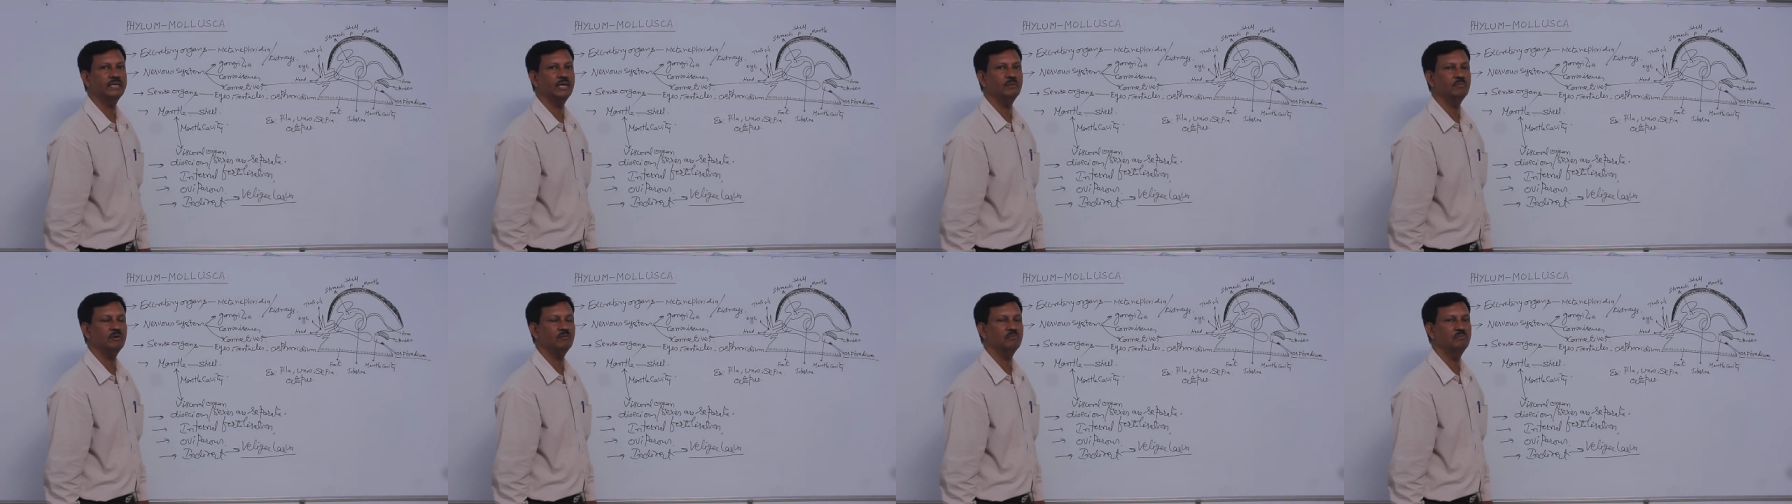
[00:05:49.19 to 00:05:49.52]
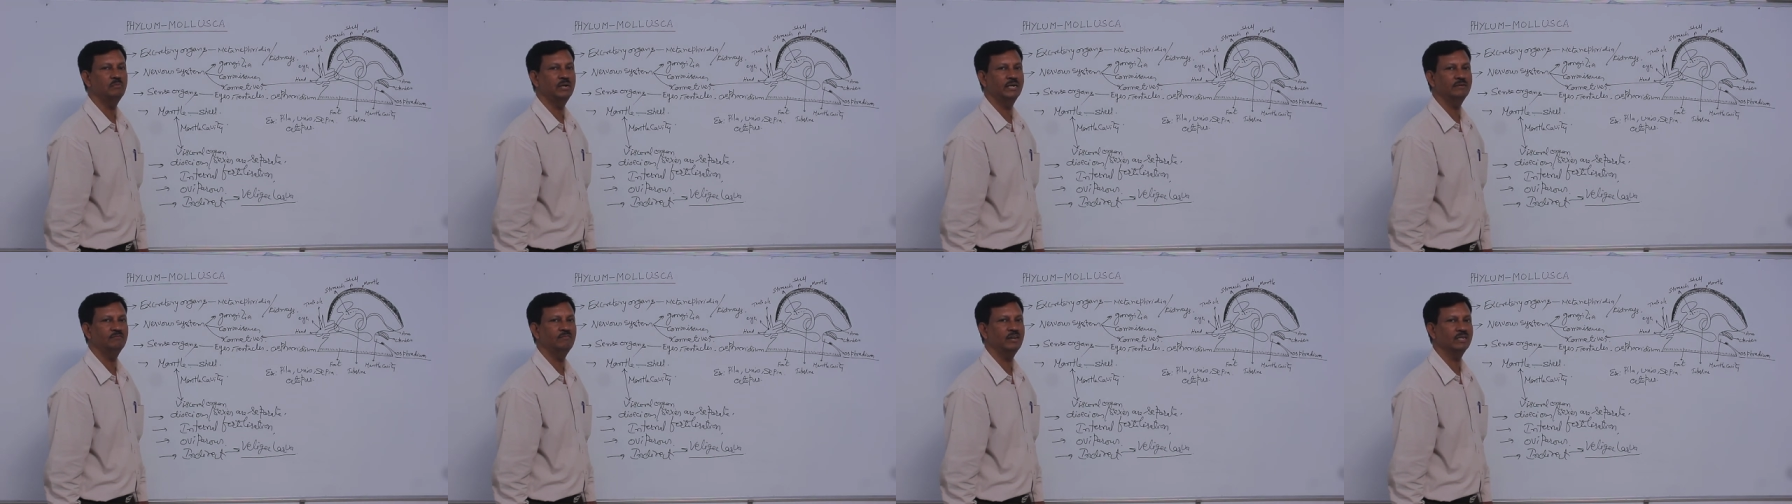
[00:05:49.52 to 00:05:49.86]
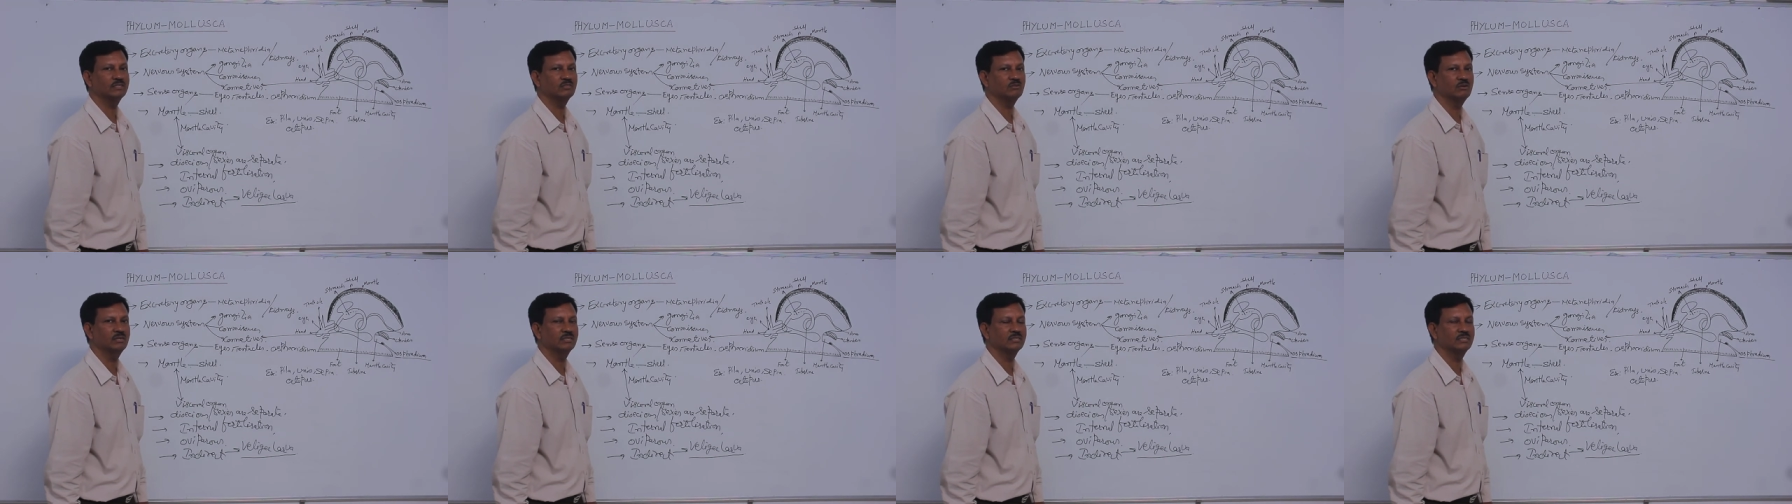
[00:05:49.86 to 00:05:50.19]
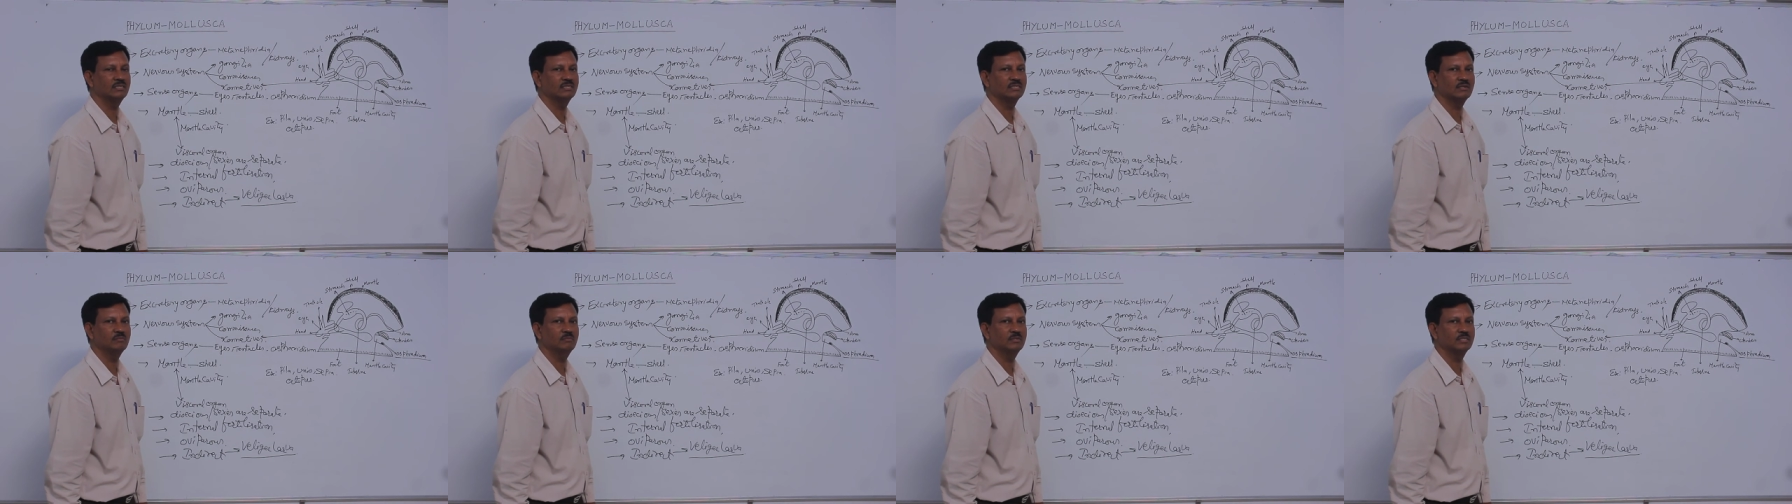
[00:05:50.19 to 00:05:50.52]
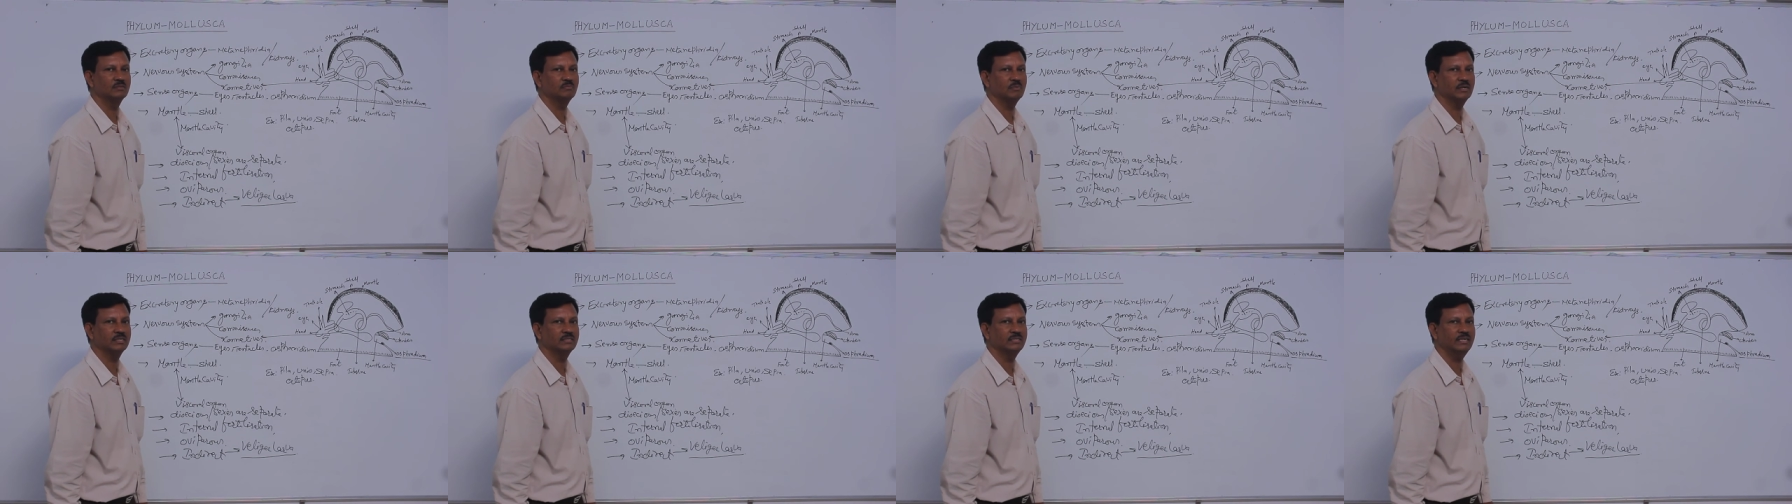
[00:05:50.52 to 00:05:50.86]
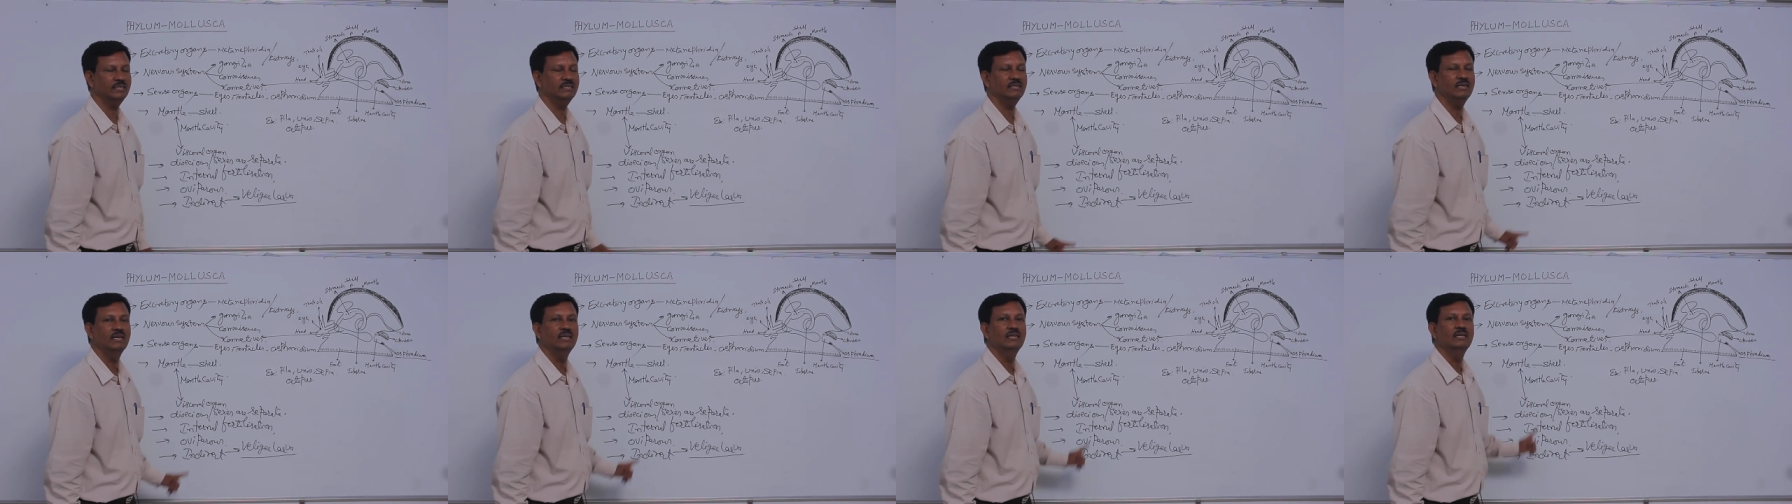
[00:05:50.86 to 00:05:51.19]
type of blood vascular system is
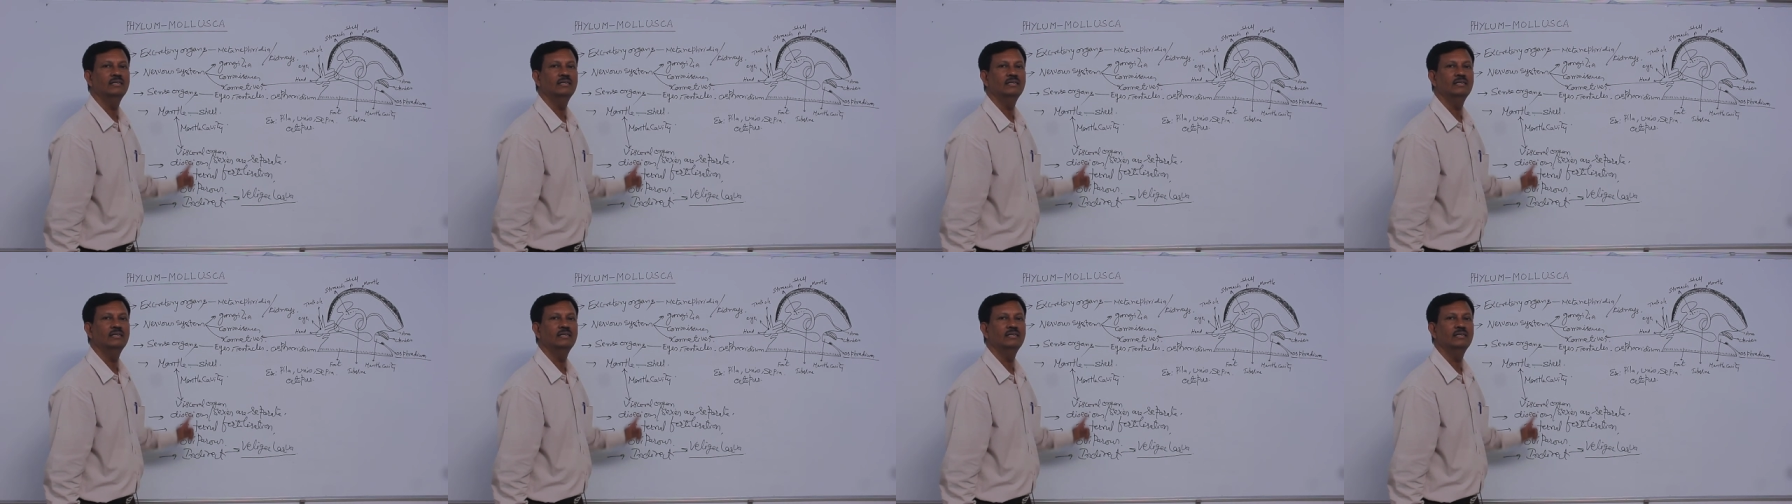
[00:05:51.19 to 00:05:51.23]
present.